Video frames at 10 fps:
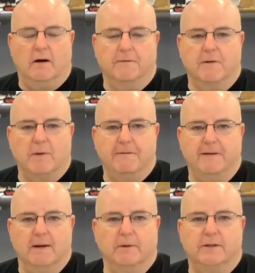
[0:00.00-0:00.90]
for my
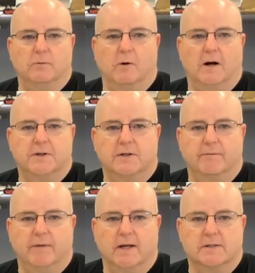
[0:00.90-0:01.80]
family to watch
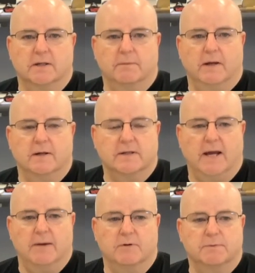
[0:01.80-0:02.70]
as the
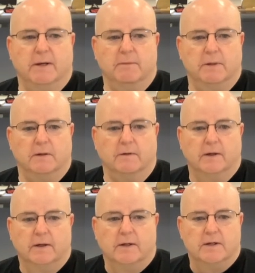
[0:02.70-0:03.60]
cabin was being built.
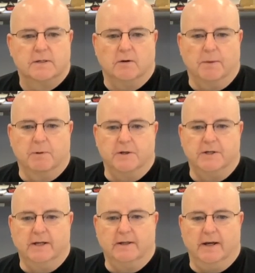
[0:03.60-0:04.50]
So I
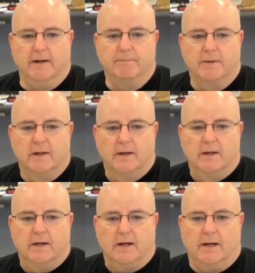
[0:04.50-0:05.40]
appreciate that.
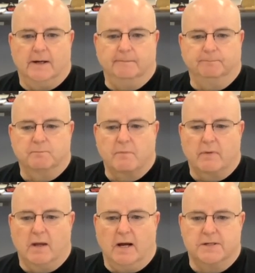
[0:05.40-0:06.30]

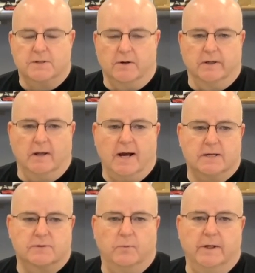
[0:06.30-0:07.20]
I started
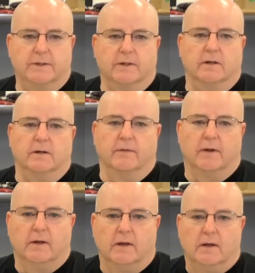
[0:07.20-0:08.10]
last winter
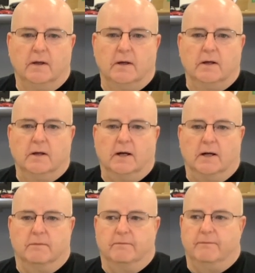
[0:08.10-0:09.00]

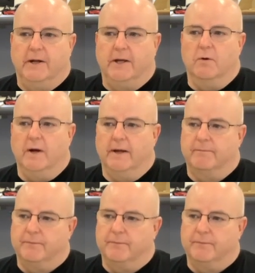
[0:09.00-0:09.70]
videoing